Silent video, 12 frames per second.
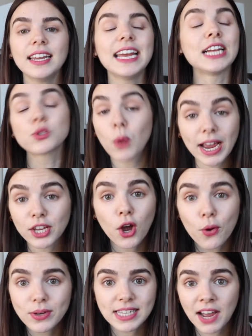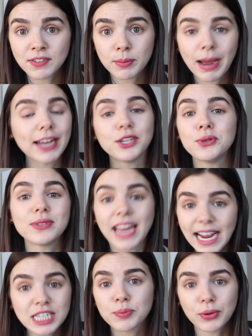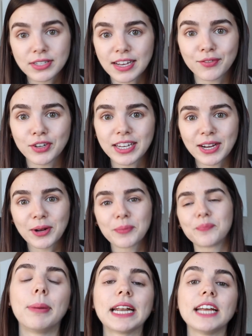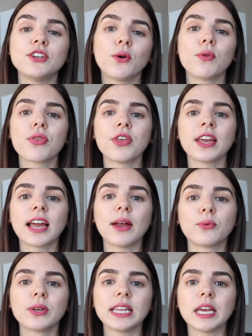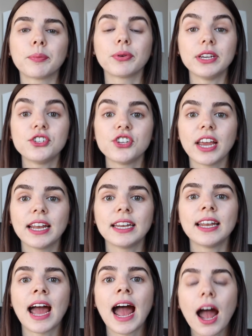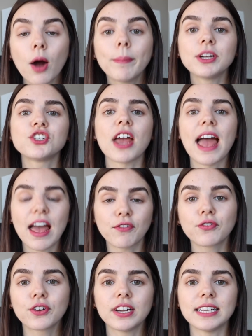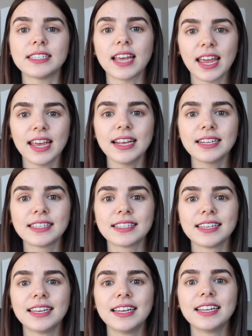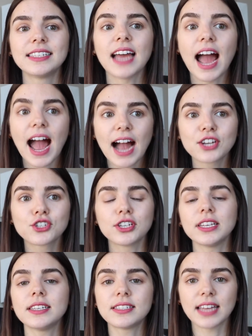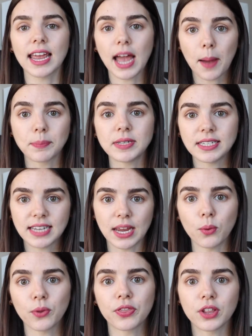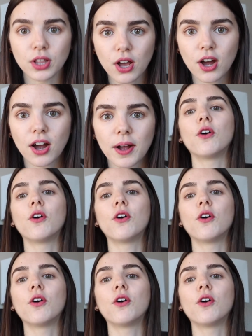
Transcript: It's why you always have to buy new textbooks every year. But I don't think I really appreciated how much effort it takes to actually stay up to date with the law.